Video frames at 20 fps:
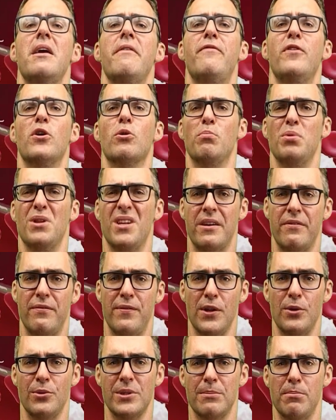if your blood
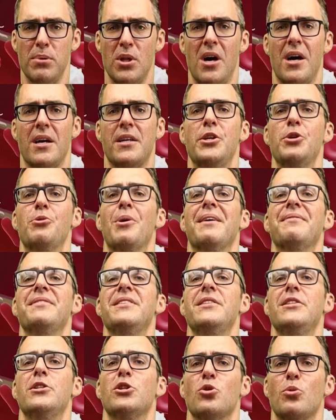flow is blocked, you have
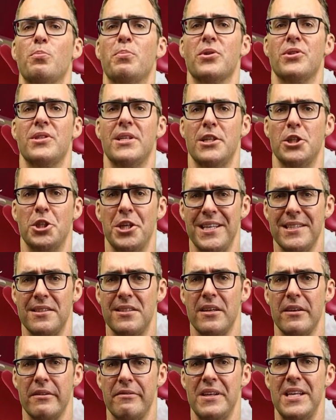0%
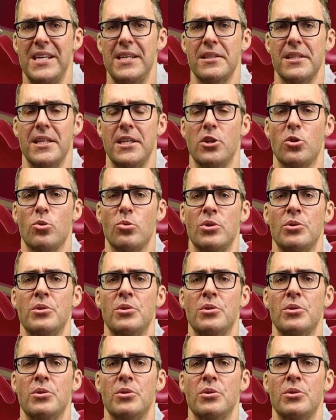chance of healing your